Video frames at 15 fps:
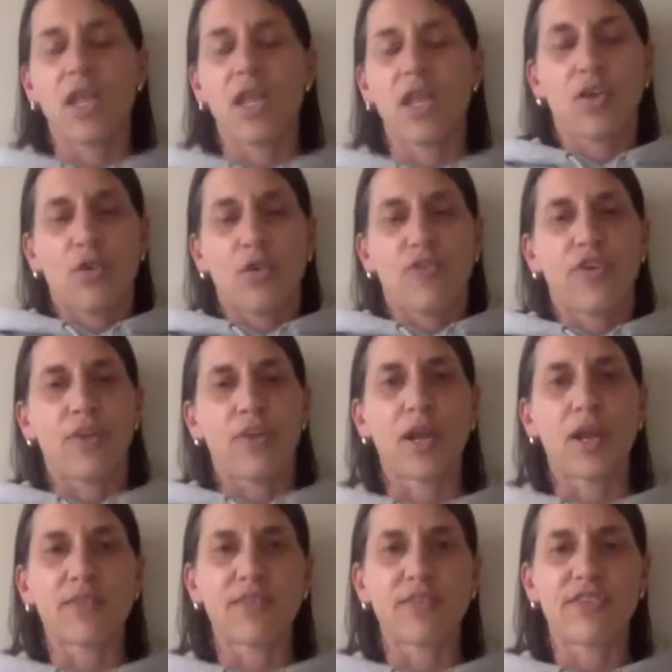a girlfriend of
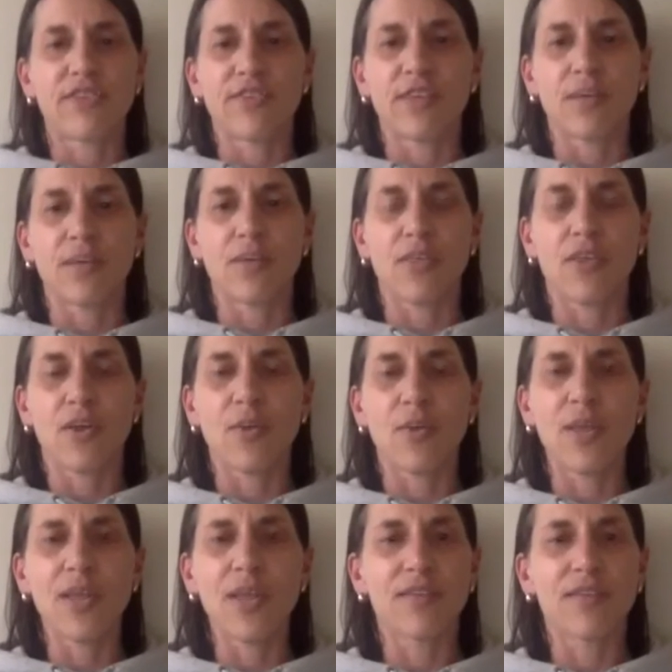mine suggested
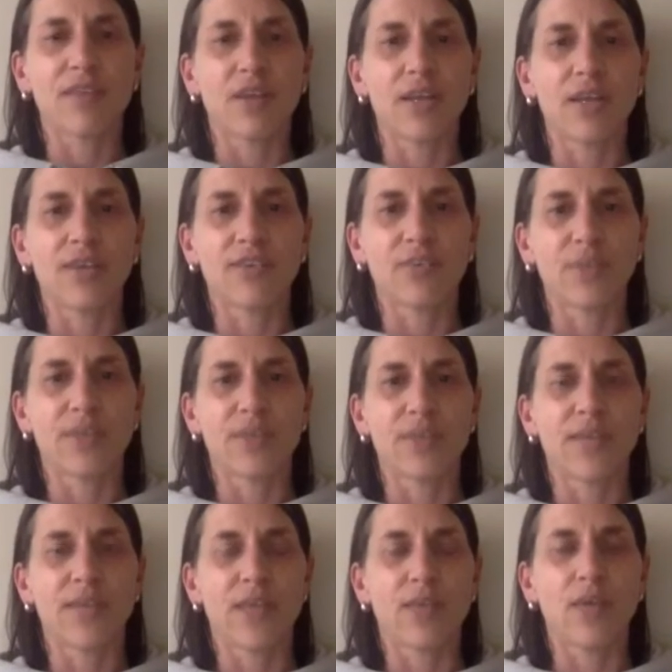hypnotherapy. And so I just went
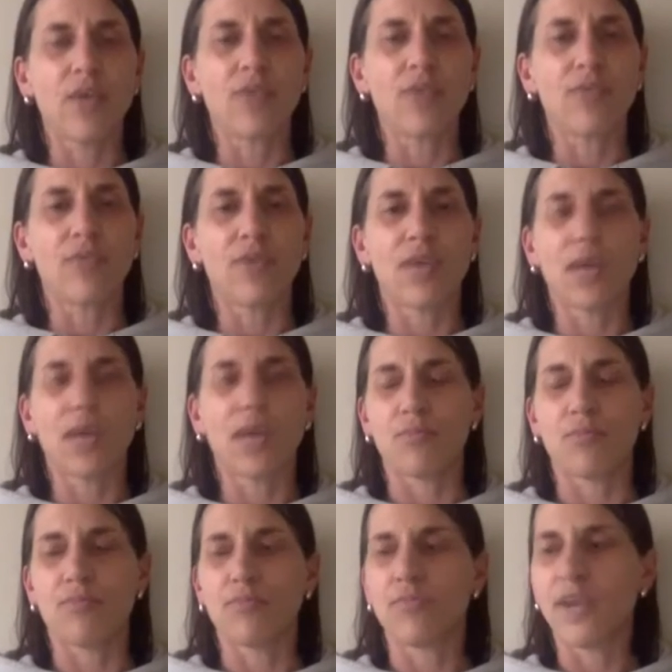down that route
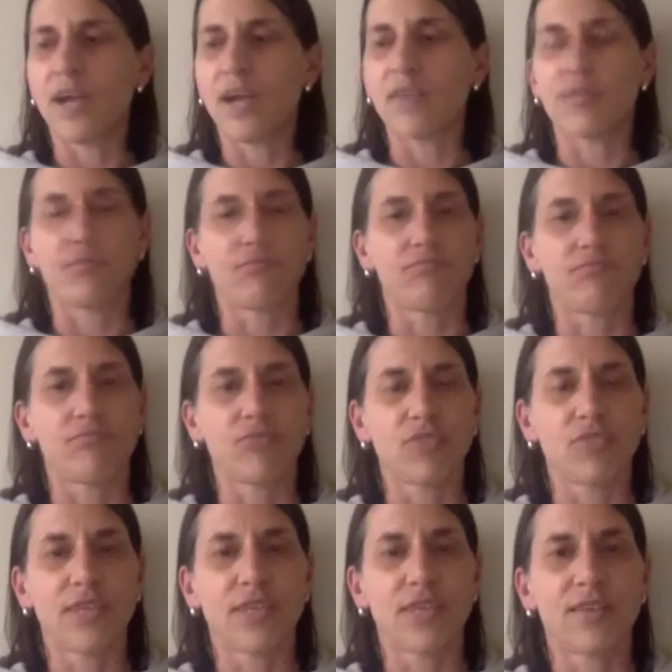and
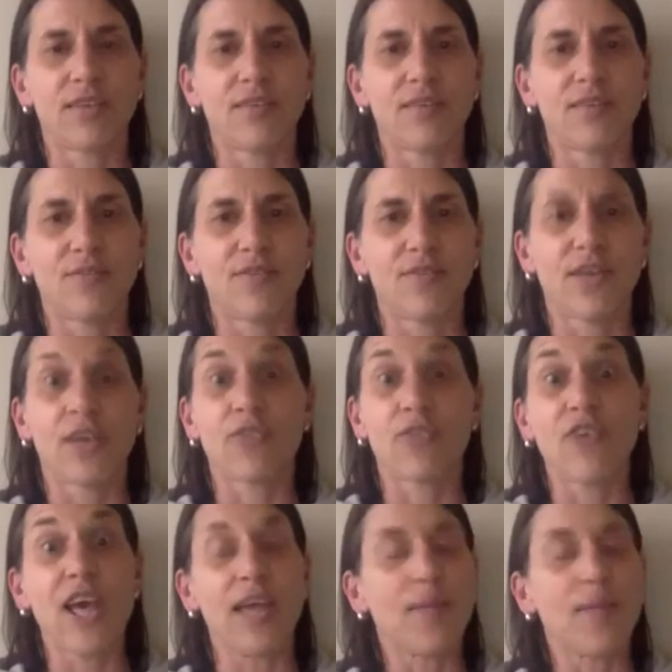found
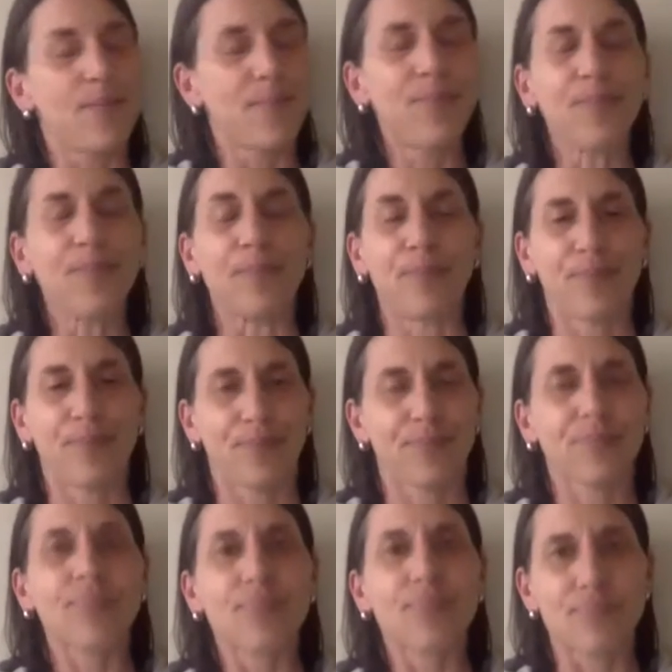Faye.
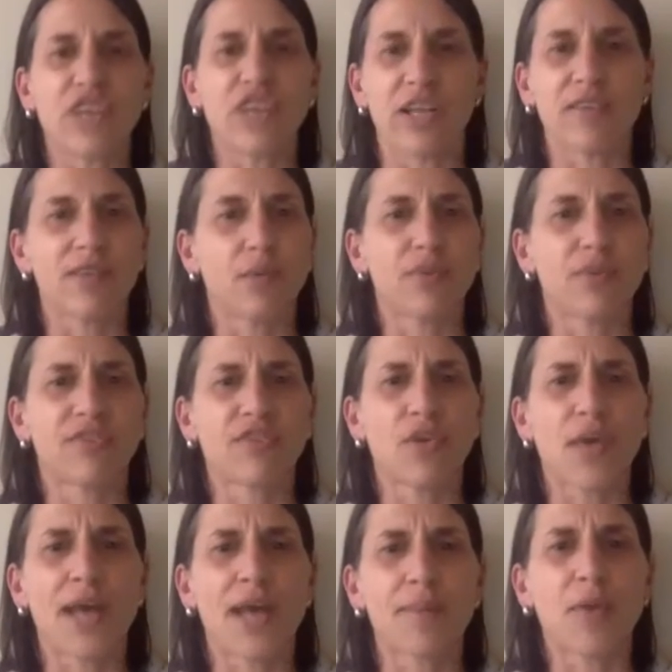Because I was
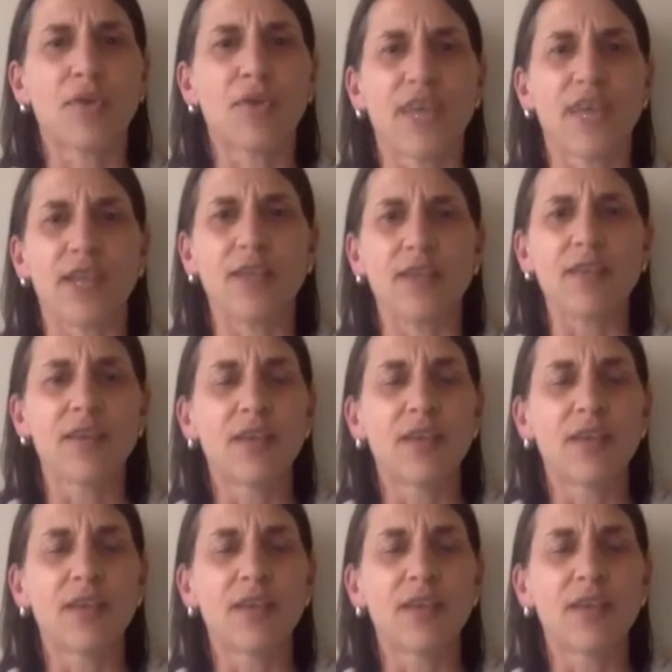so unmotivated,